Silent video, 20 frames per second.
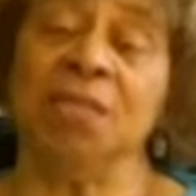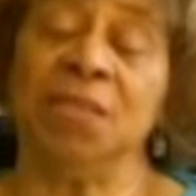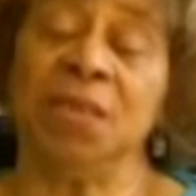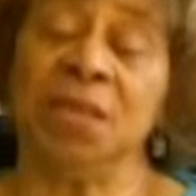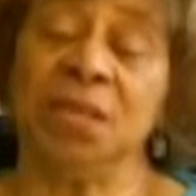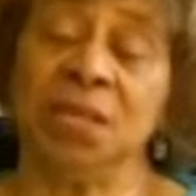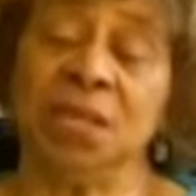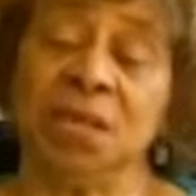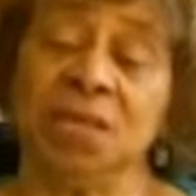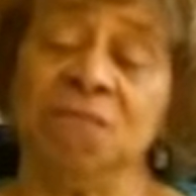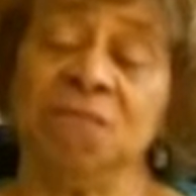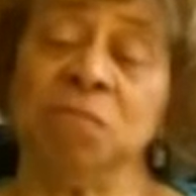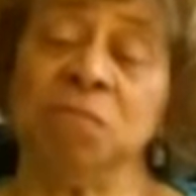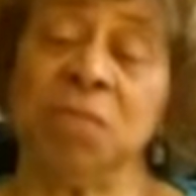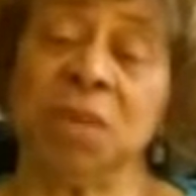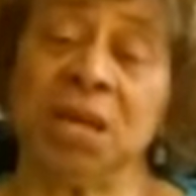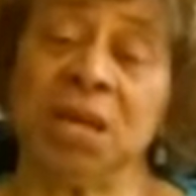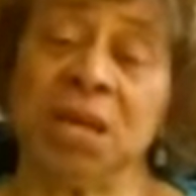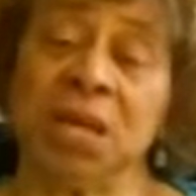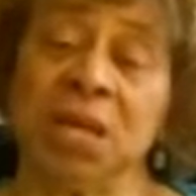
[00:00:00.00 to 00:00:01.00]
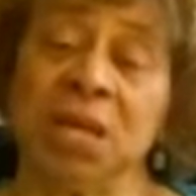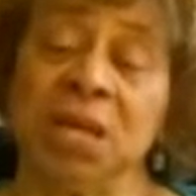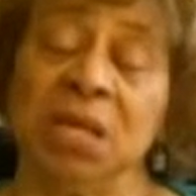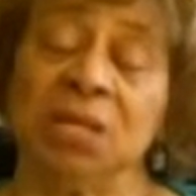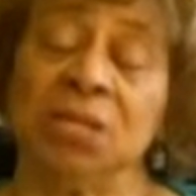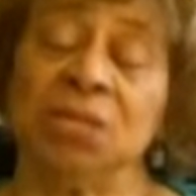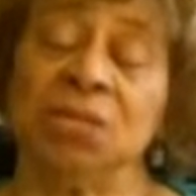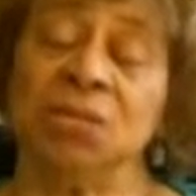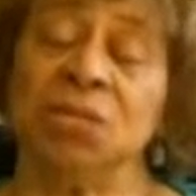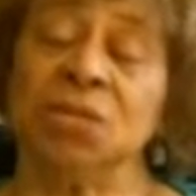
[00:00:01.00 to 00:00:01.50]
then give money
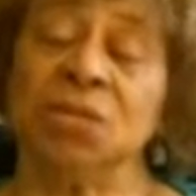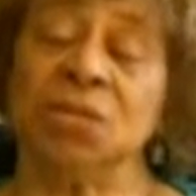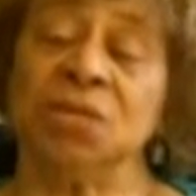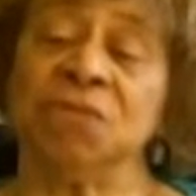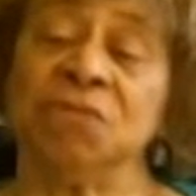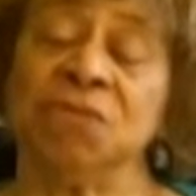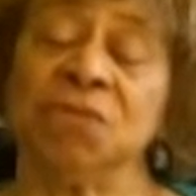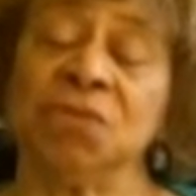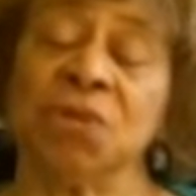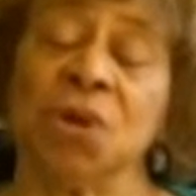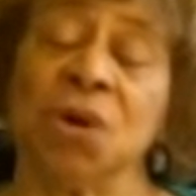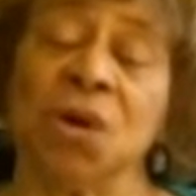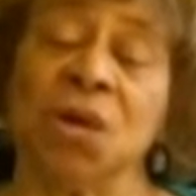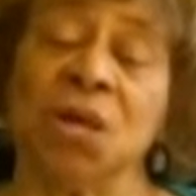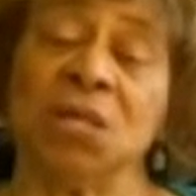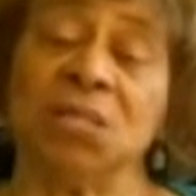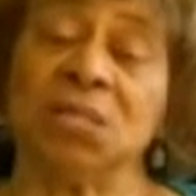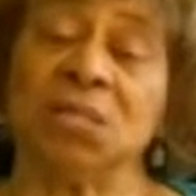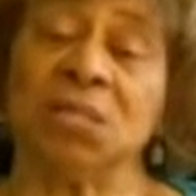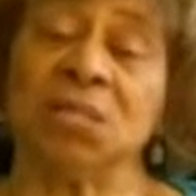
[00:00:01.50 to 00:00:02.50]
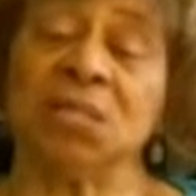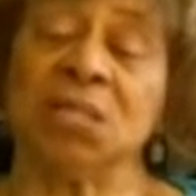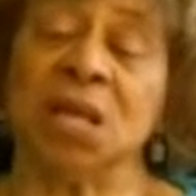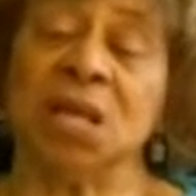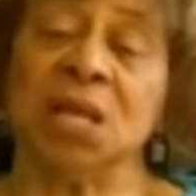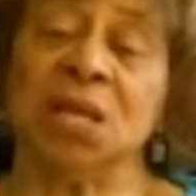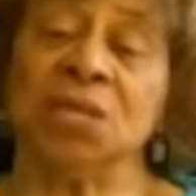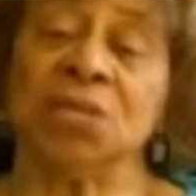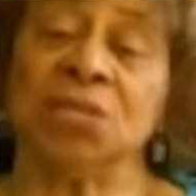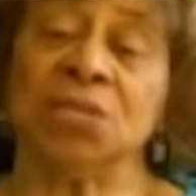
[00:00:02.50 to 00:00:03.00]
to the different causes
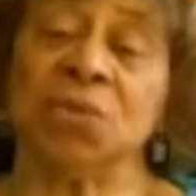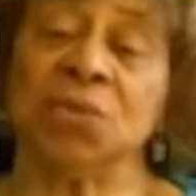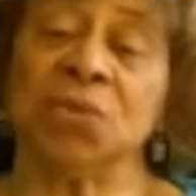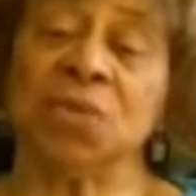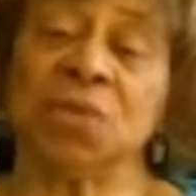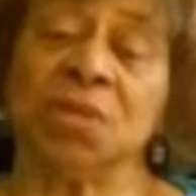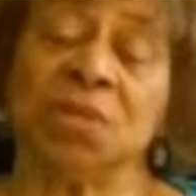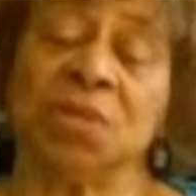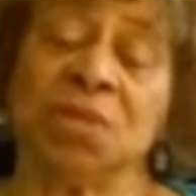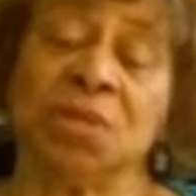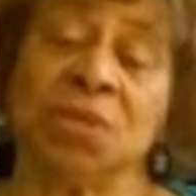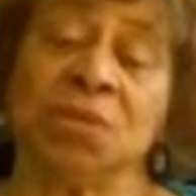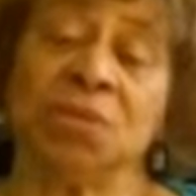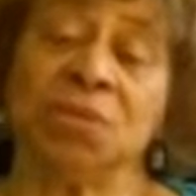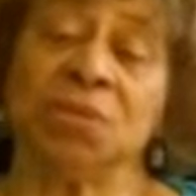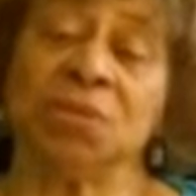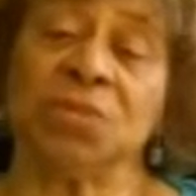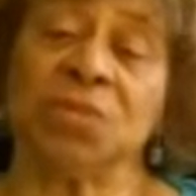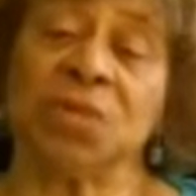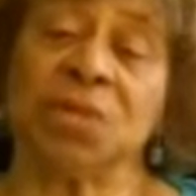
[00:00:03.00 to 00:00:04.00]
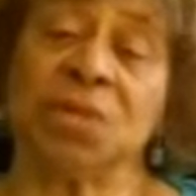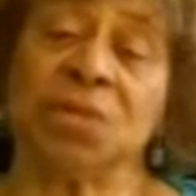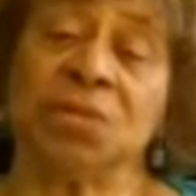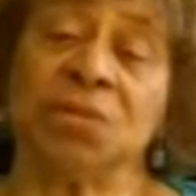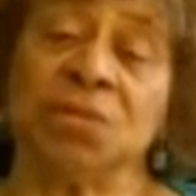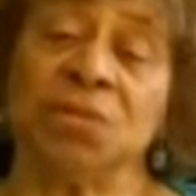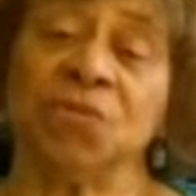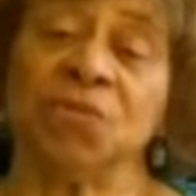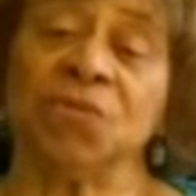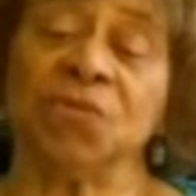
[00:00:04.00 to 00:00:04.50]
so that those
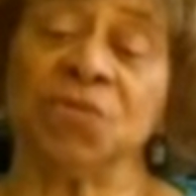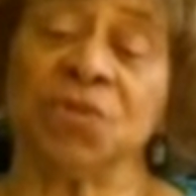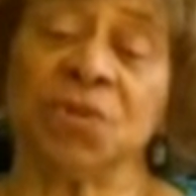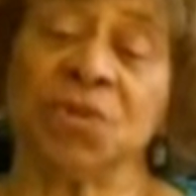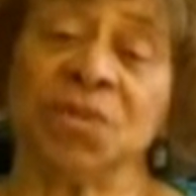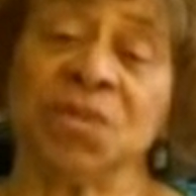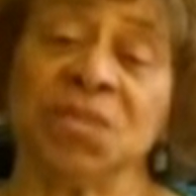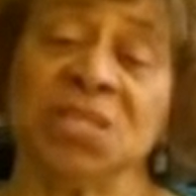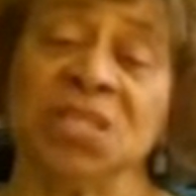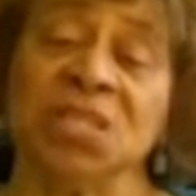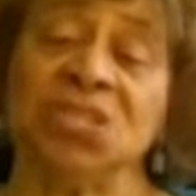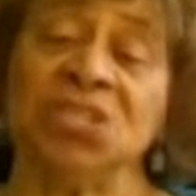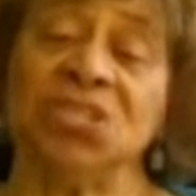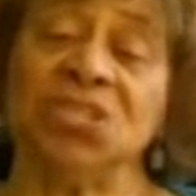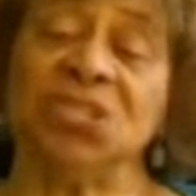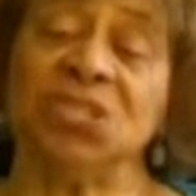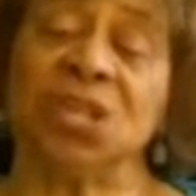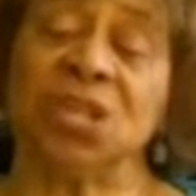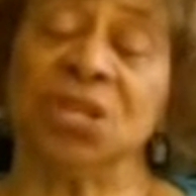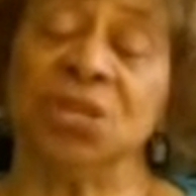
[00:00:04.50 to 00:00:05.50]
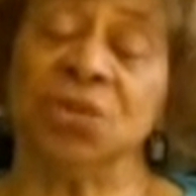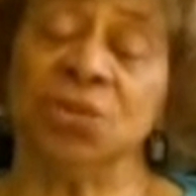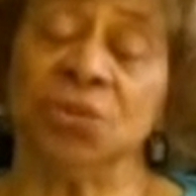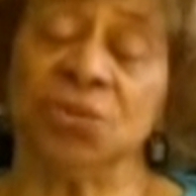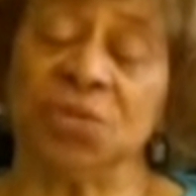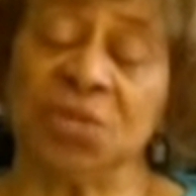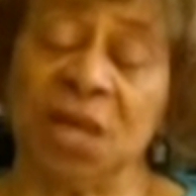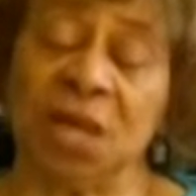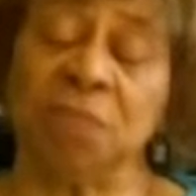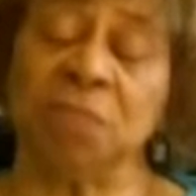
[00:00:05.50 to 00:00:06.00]
service organizations can
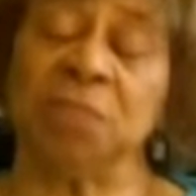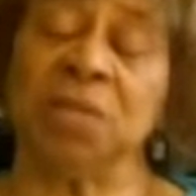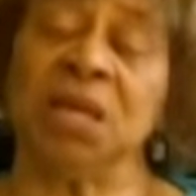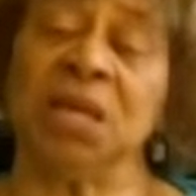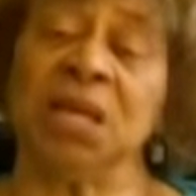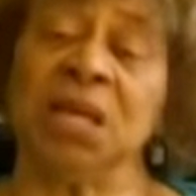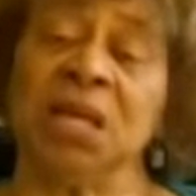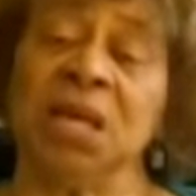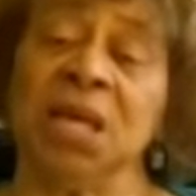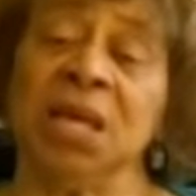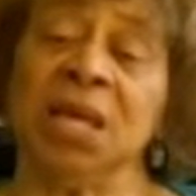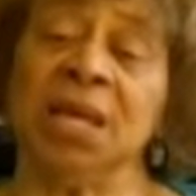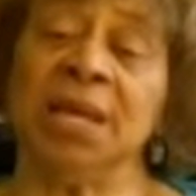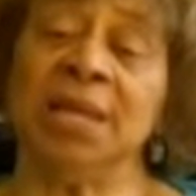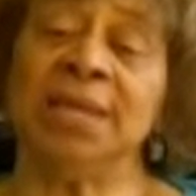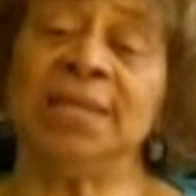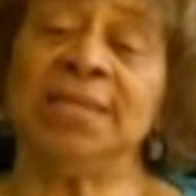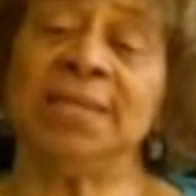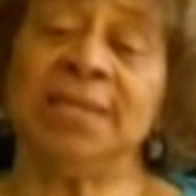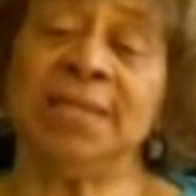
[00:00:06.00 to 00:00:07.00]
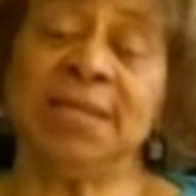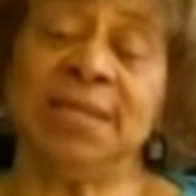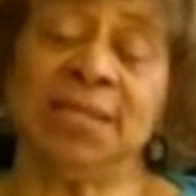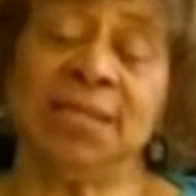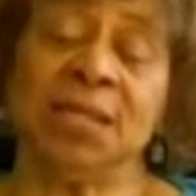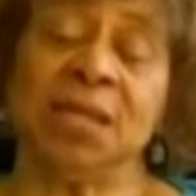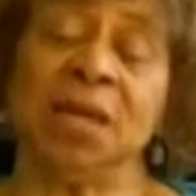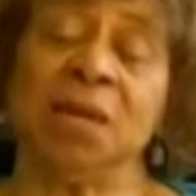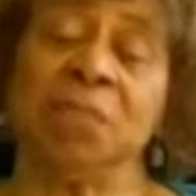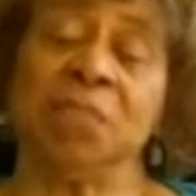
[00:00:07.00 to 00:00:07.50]
use that money indeed
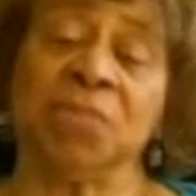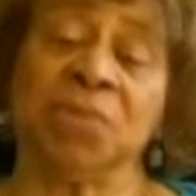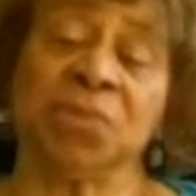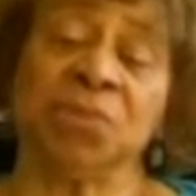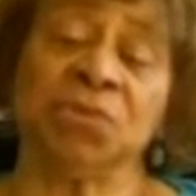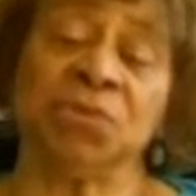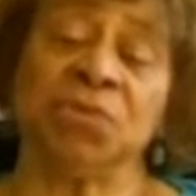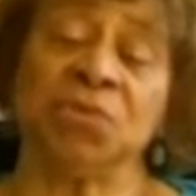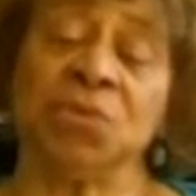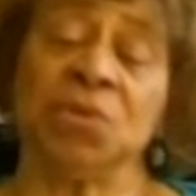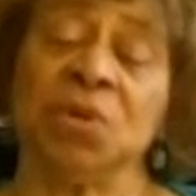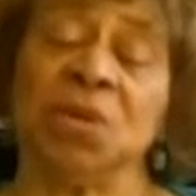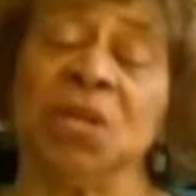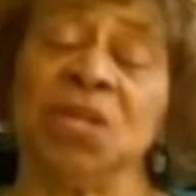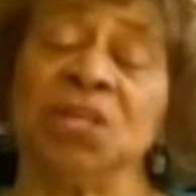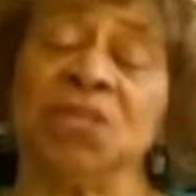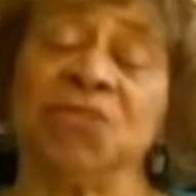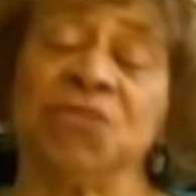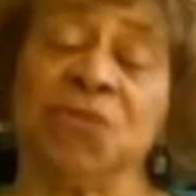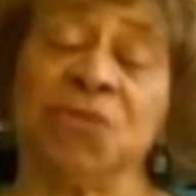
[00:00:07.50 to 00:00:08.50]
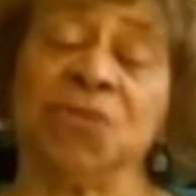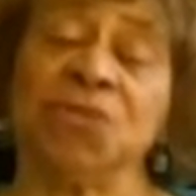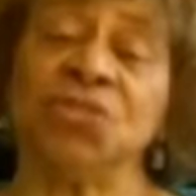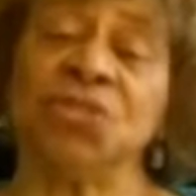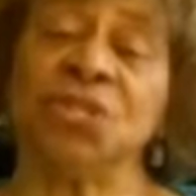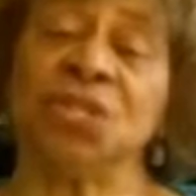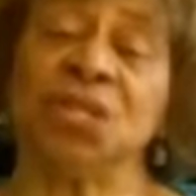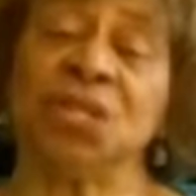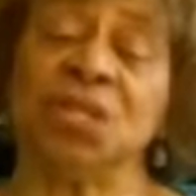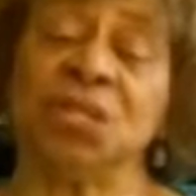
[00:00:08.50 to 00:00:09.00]
to help those who are less
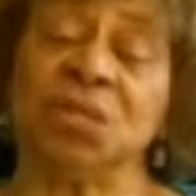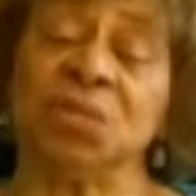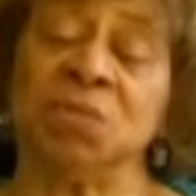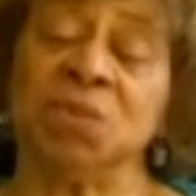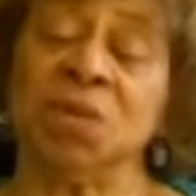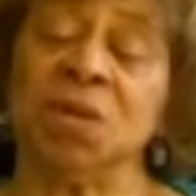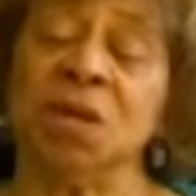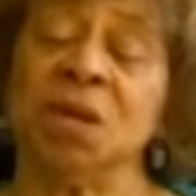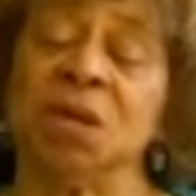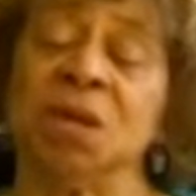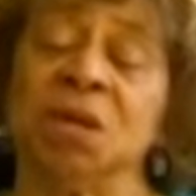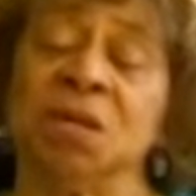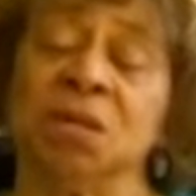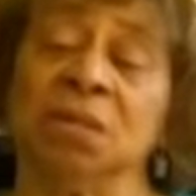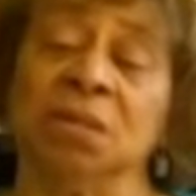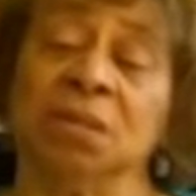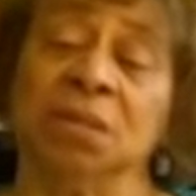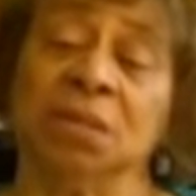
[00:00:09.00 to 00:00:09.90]
fortunate than we are.